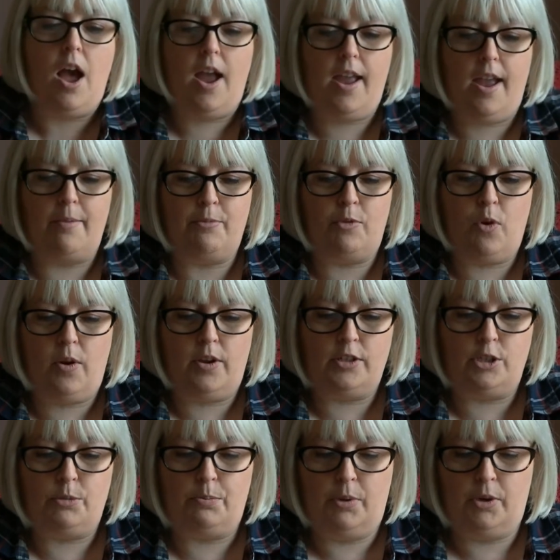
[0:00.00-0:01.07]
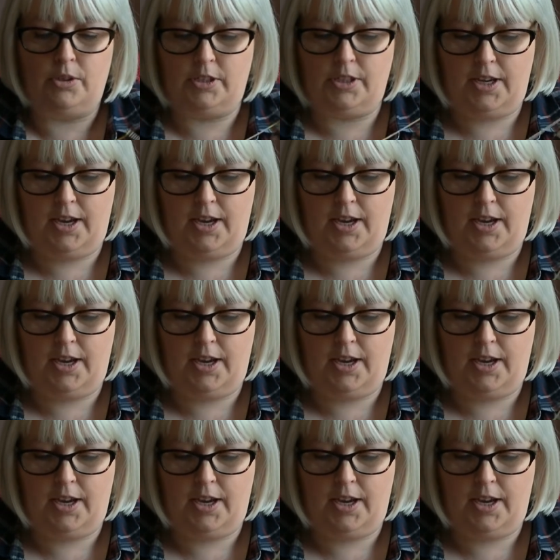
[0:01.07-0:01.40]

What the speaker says: I am going to put